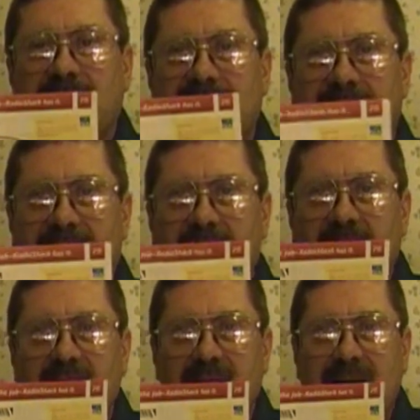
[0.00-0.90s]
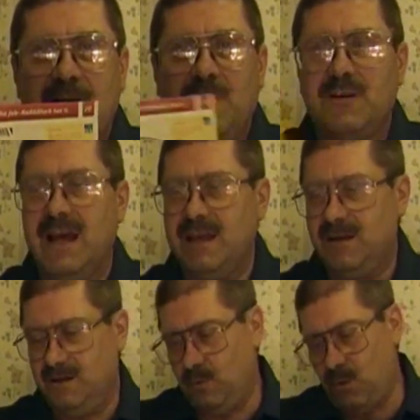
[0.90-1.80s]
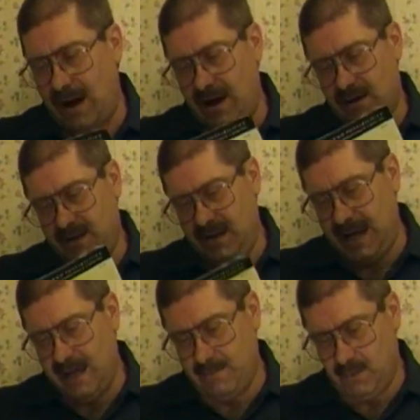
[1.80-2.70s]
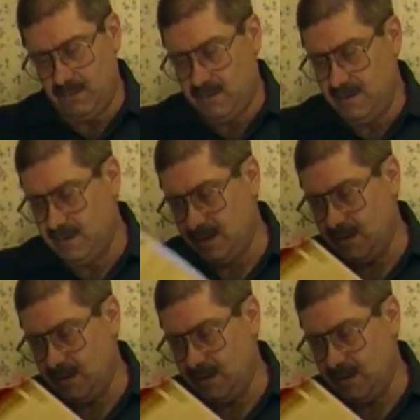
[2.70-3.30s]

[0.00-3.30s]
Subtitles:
right there, that will take you to wire and cable.